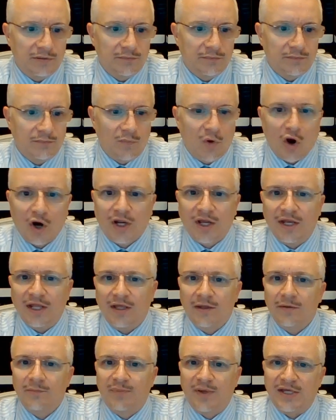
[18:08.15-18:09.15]

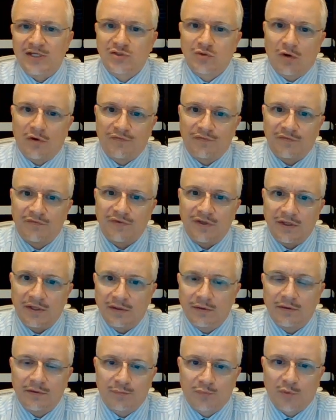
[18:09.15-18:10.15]
marketing based off of
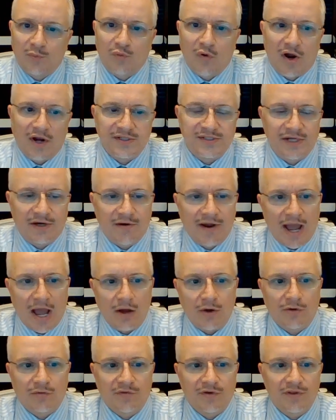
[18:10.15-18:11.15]
proprietary
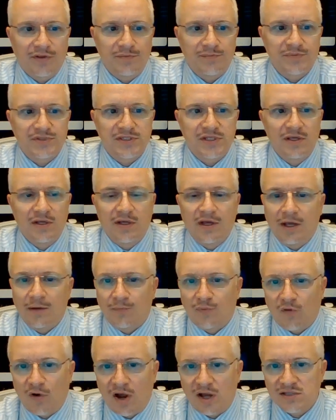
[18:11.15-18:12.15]
algorithms and
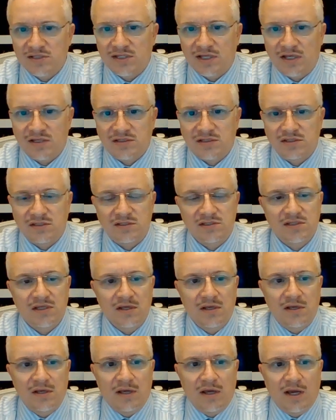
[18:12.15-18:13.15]
processes,
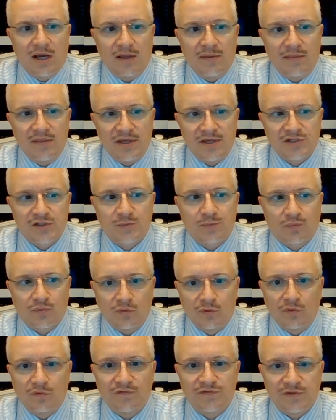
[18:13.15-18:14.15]
and this
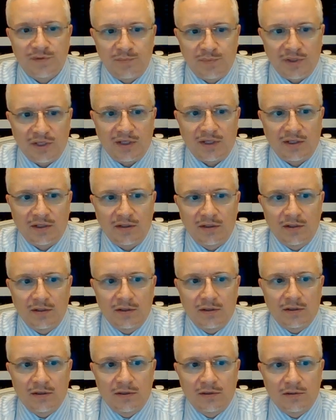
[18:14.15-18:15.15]
proved to be
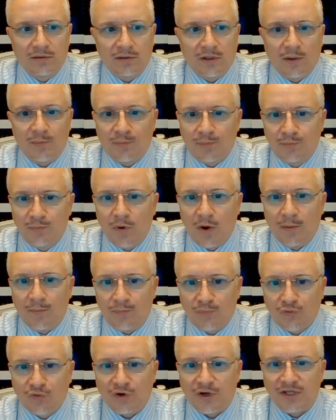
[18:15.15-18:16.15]
a
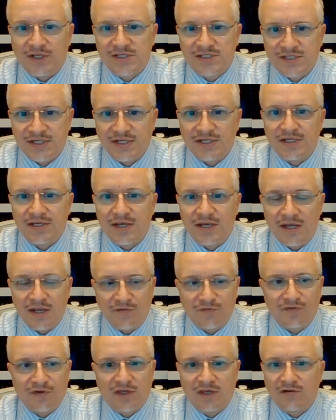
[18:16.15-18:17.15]
pretty
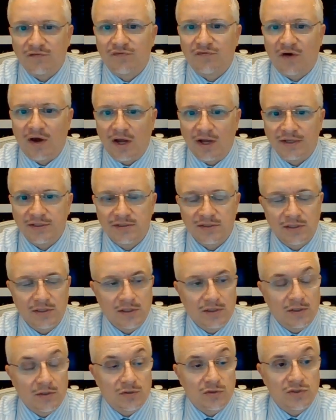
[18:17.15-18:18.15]
significant find.
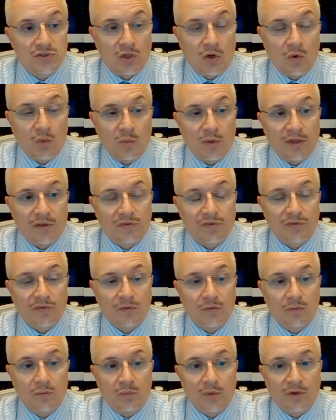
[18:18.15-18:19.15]
So with
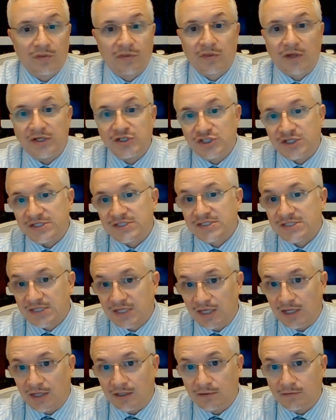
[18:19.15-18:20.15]
Hygieia
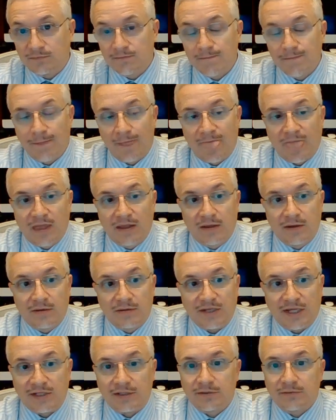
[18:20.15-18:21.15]
Skin,
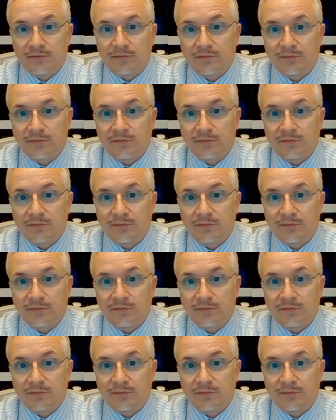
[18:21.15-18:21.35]
they